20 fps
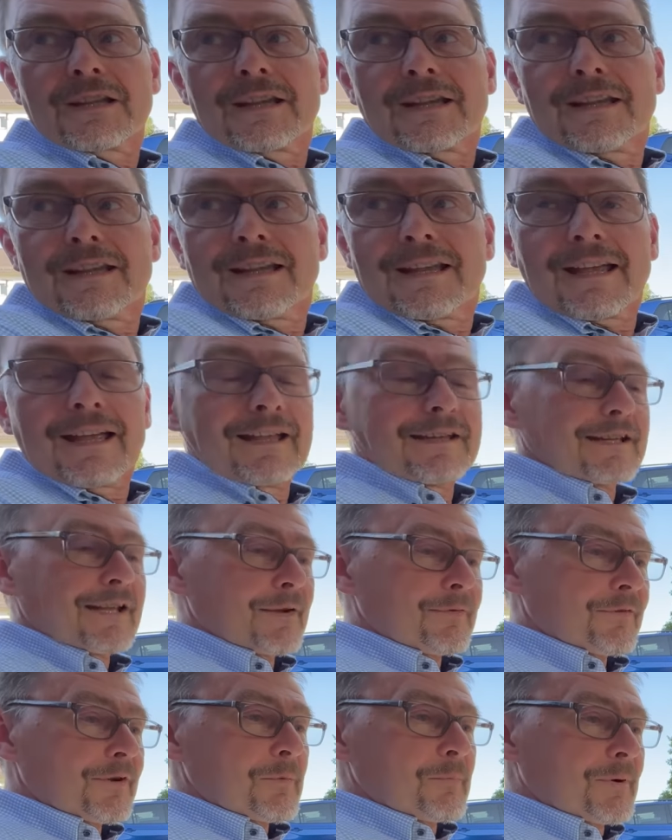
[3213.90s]
Yeah. And
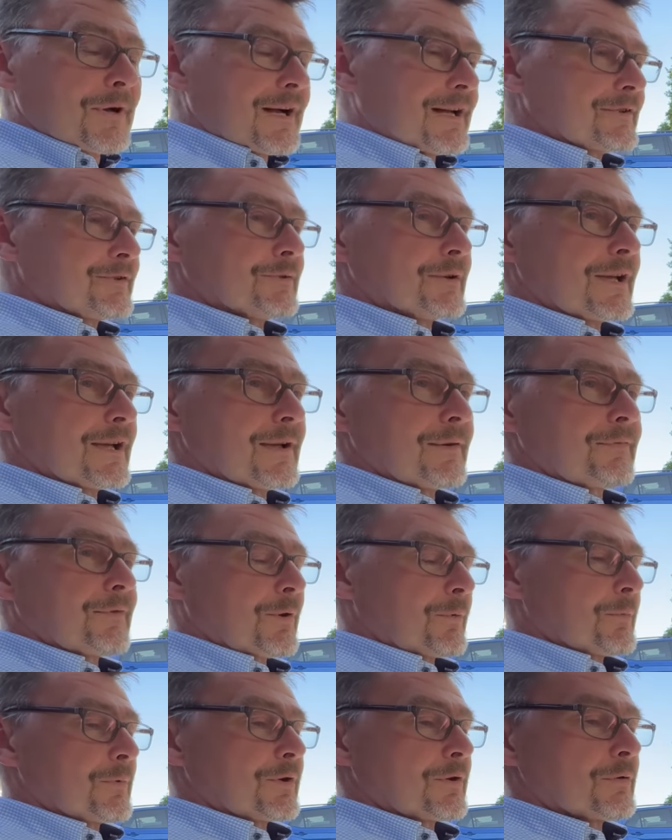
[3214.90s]
every part you have,
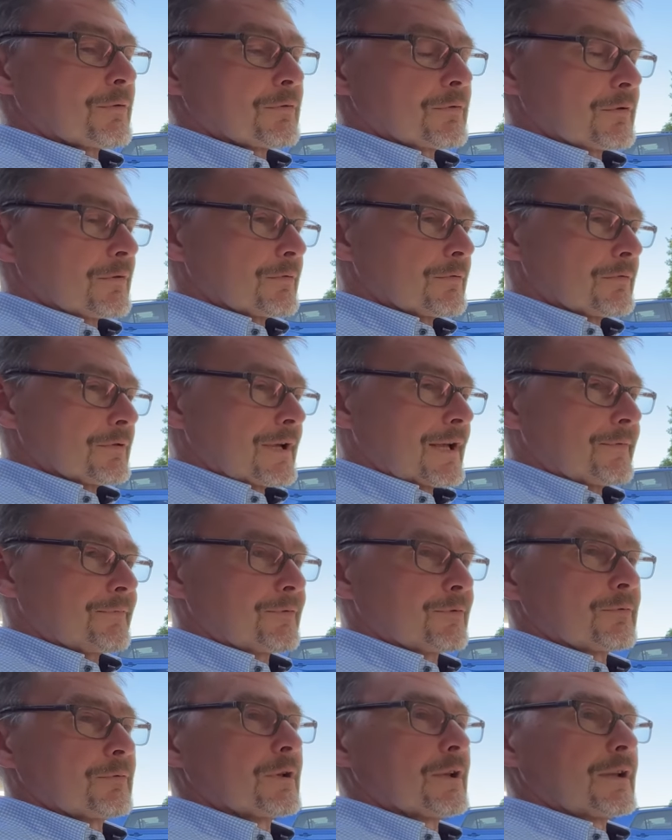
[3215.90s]
you have
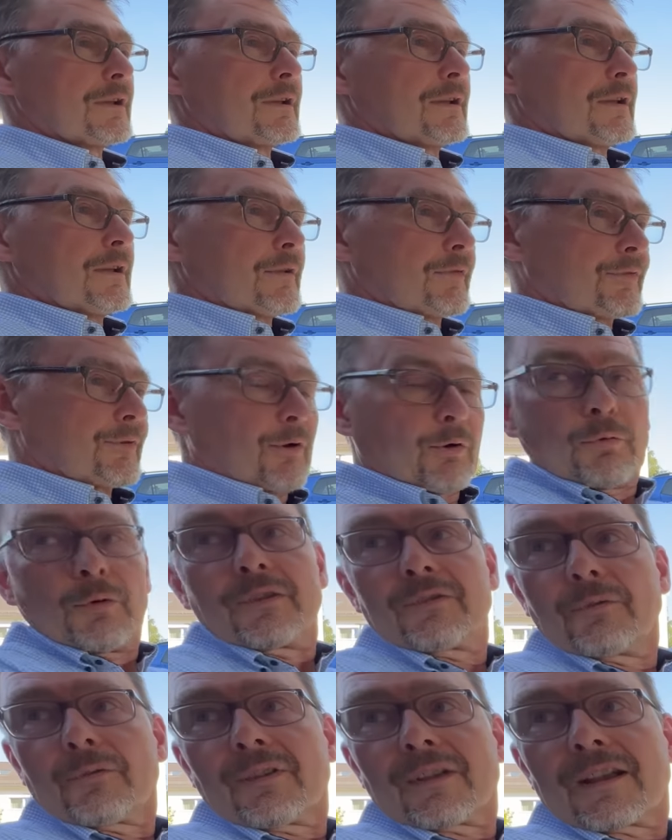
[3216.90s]
to throw
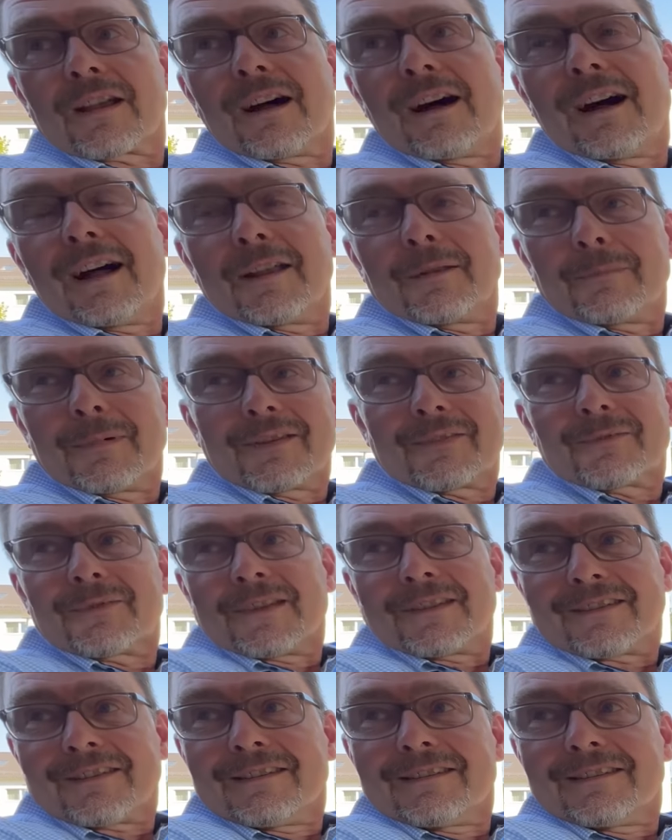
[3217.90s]
into the car and must fit.